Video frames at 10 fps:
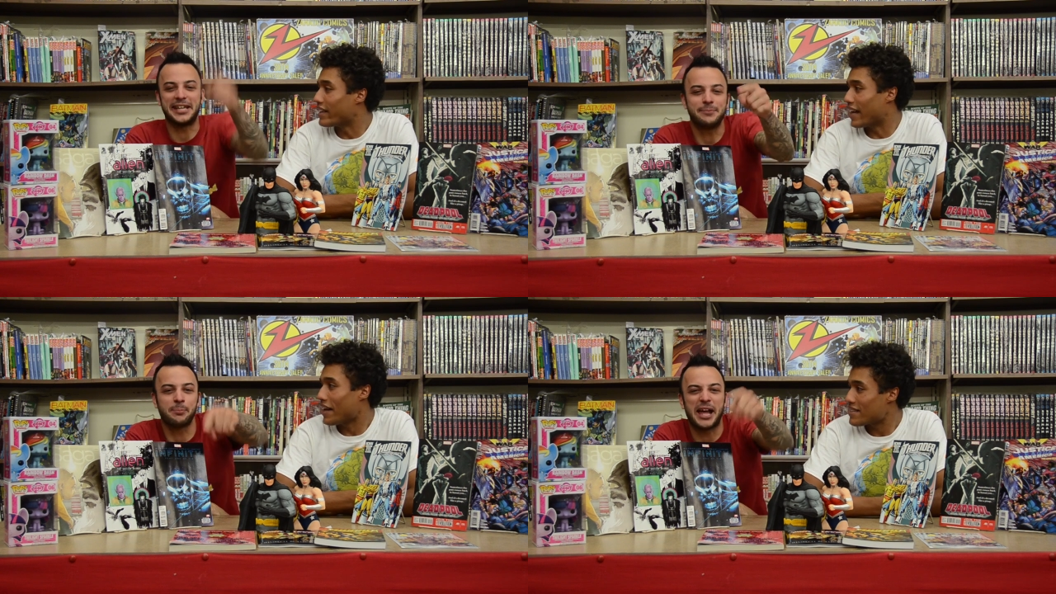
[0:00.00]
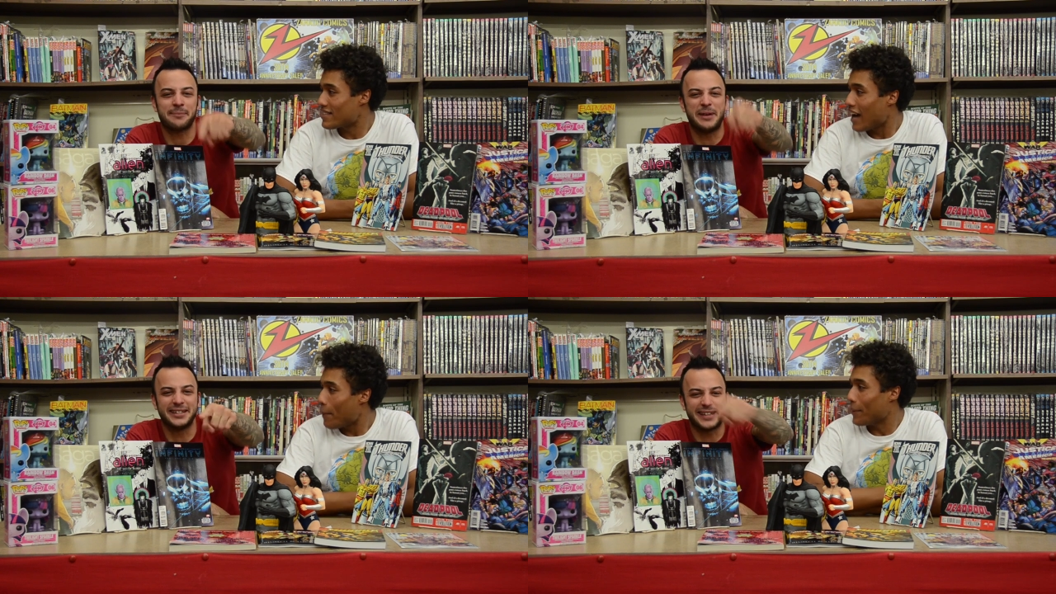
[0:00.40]
Speaker 1: Keep the black
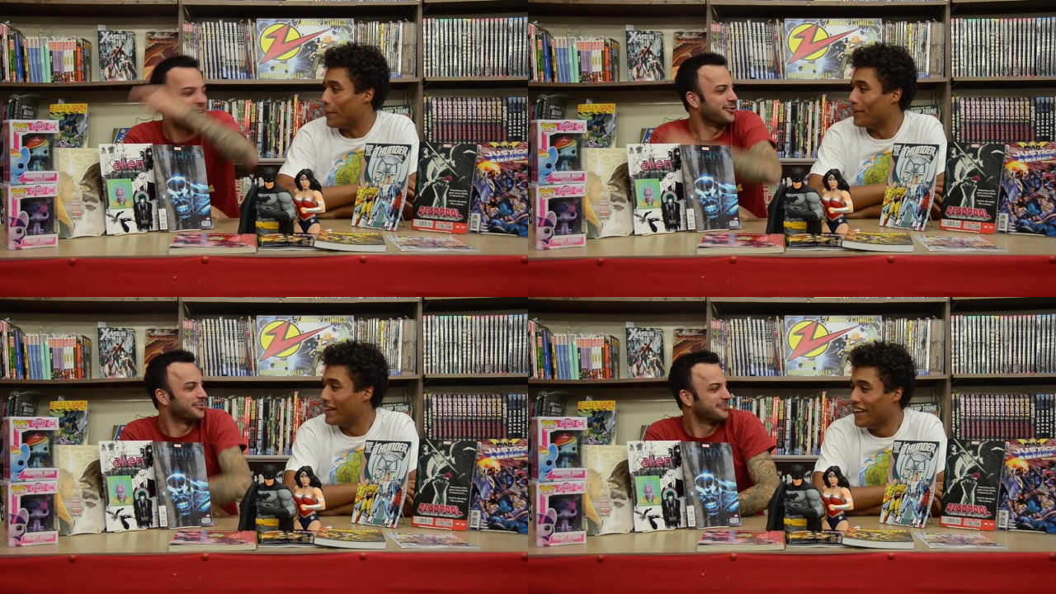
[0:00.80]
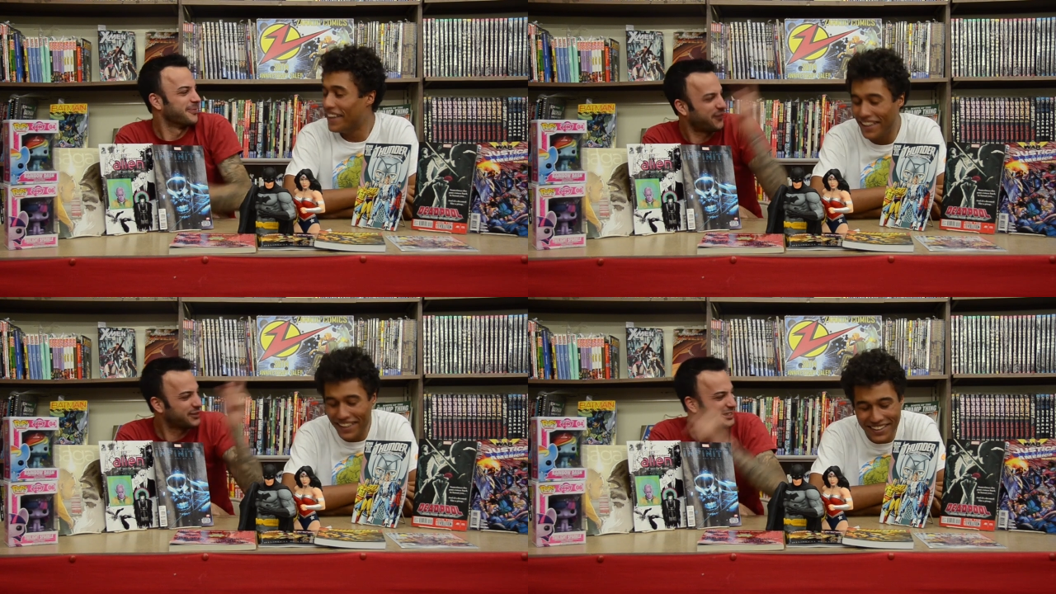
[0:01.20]
man down.
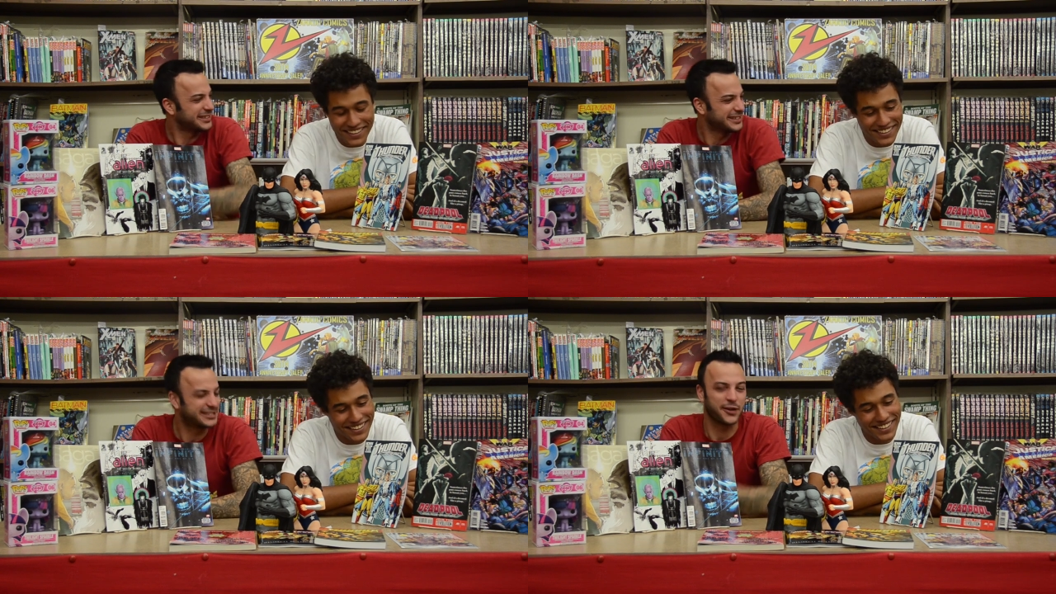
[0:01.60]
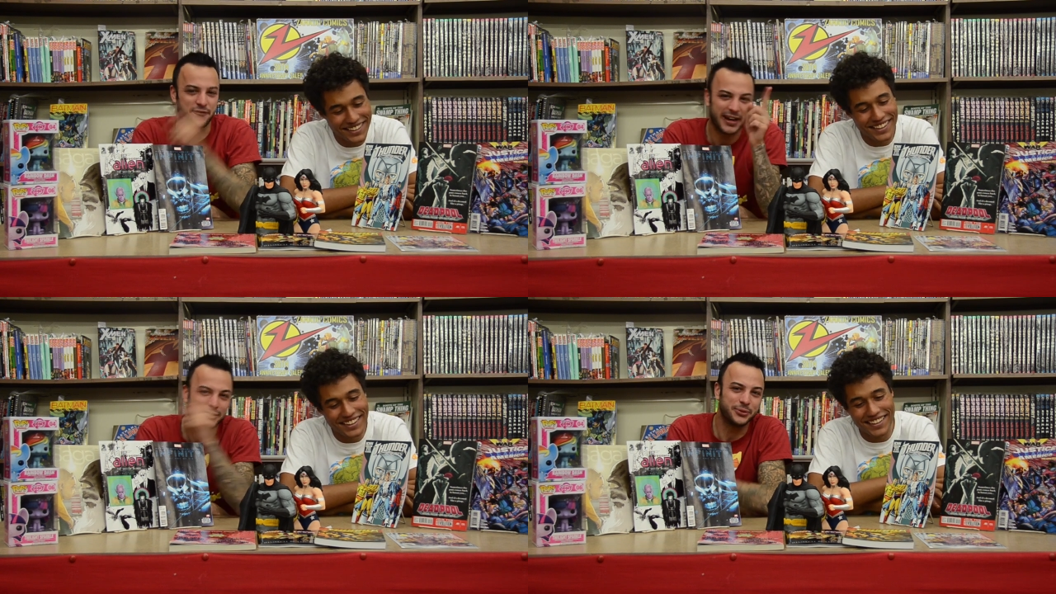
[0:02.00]
First thing, he's gonna
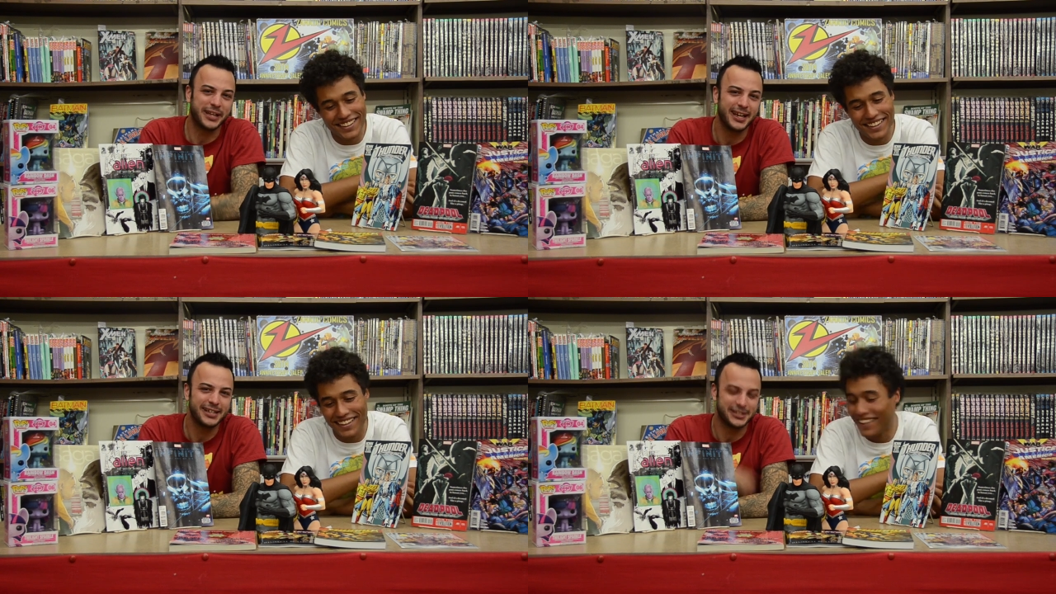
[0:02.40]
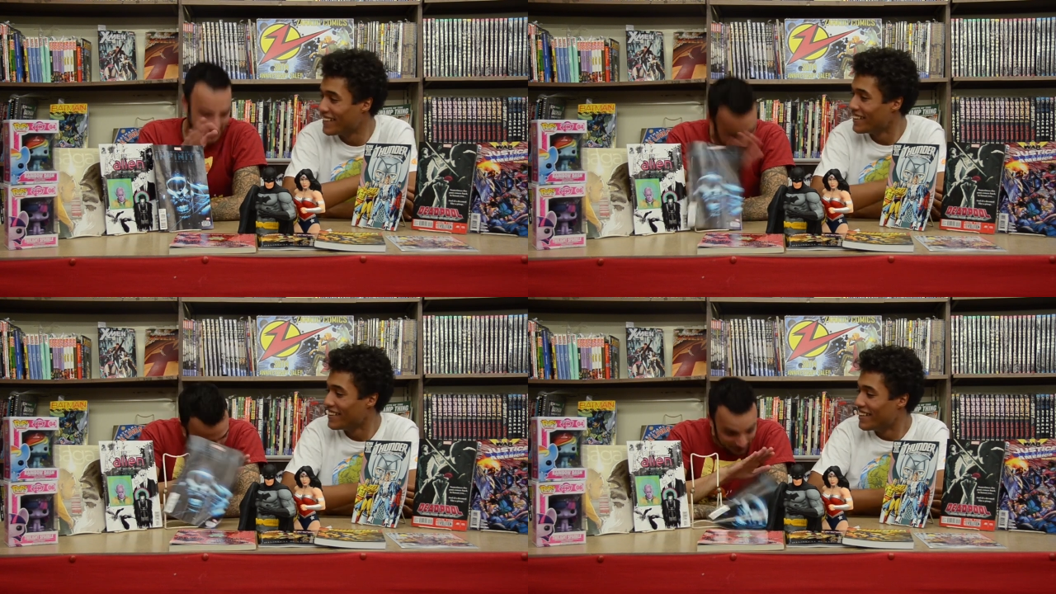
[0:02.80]
find Luke Cage. He's
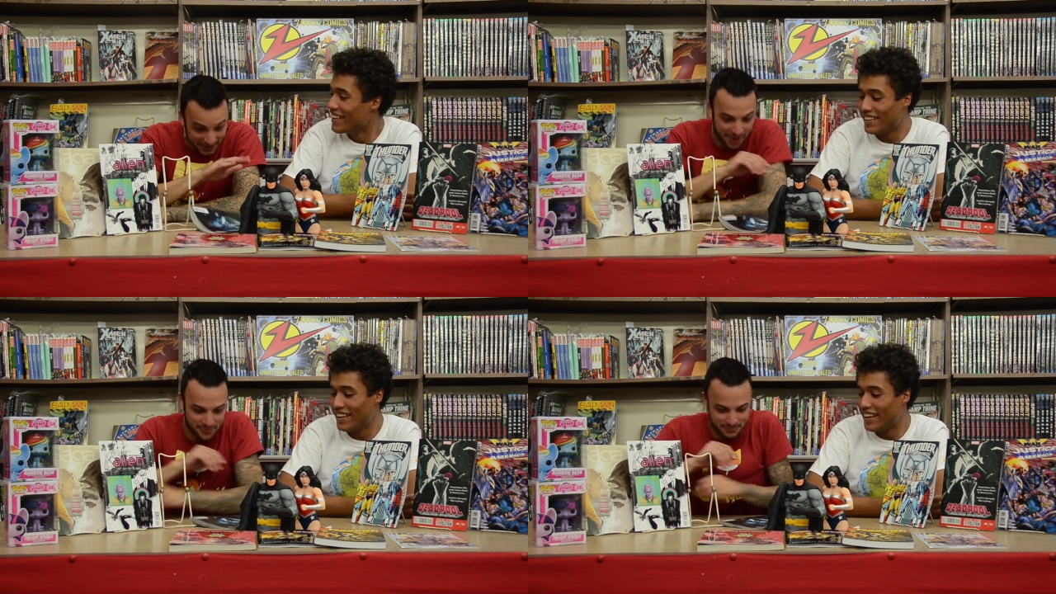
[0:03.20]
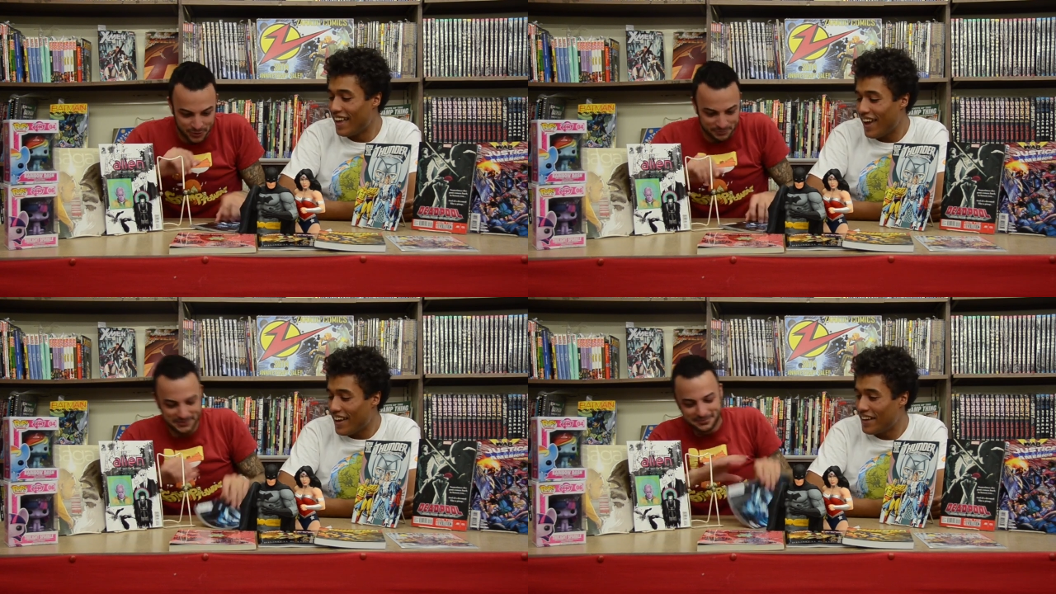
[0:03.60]
gonna put him down.
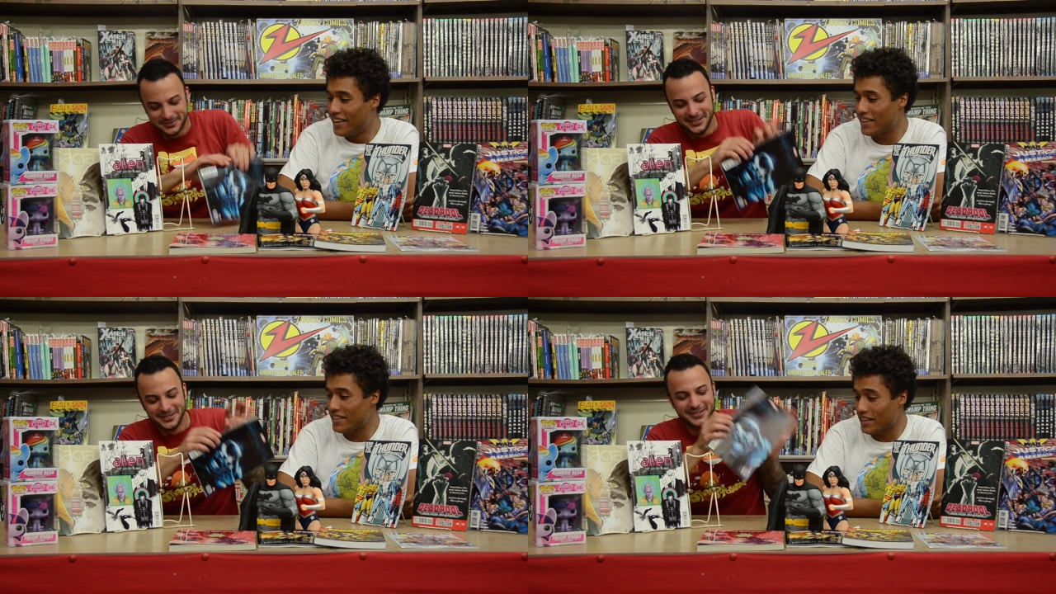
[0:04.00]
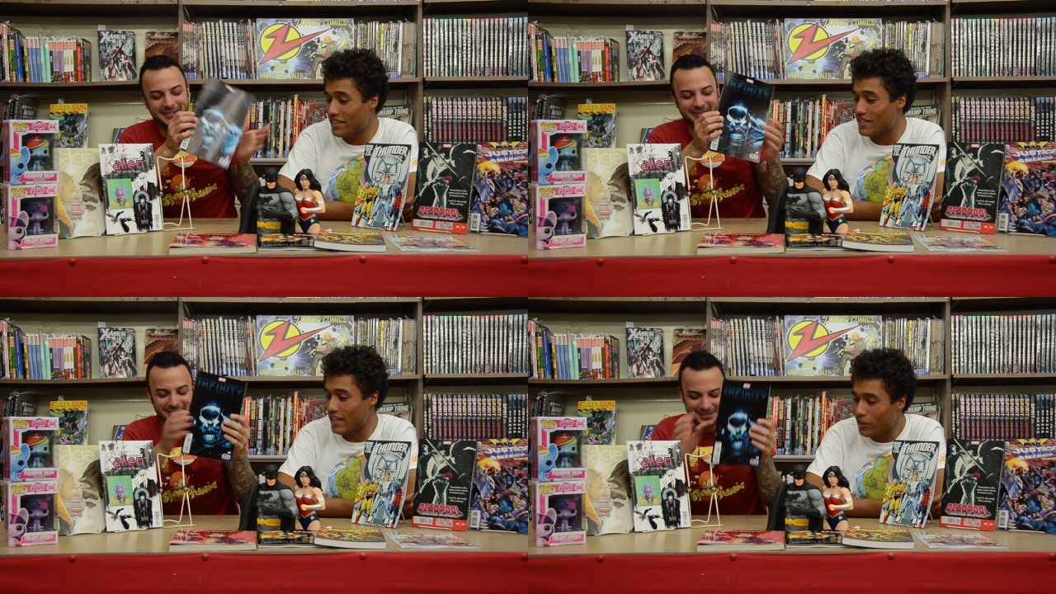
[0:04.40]
Oops. He's gonna
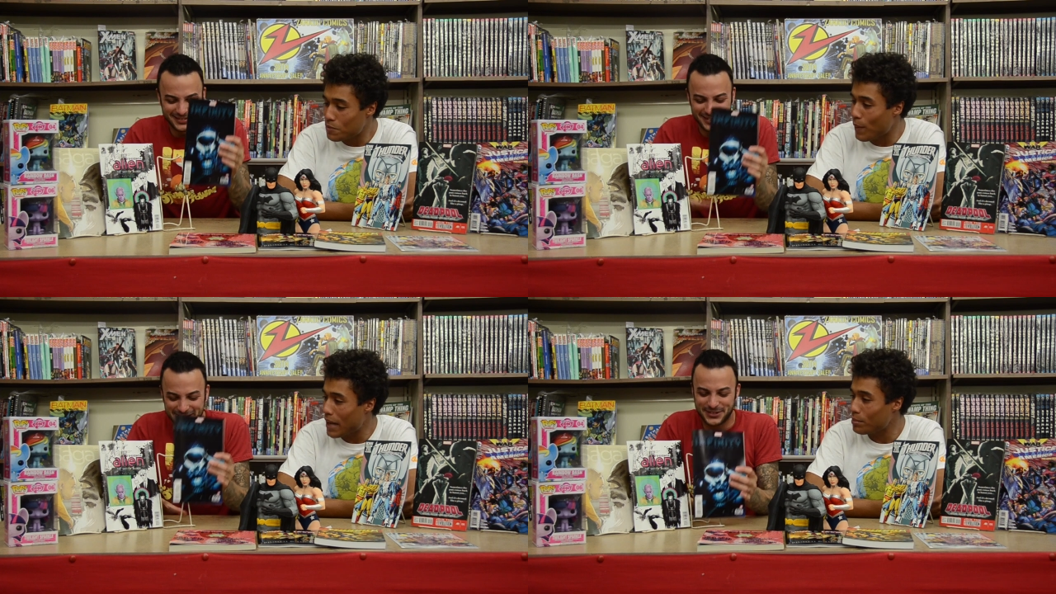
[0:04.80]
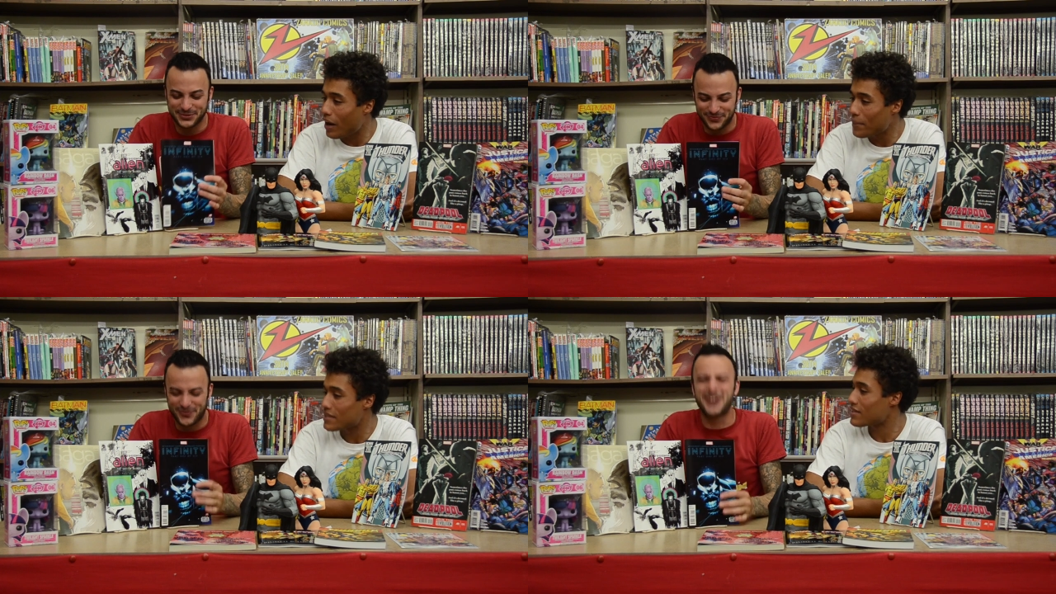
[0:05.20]
steal his baby mama,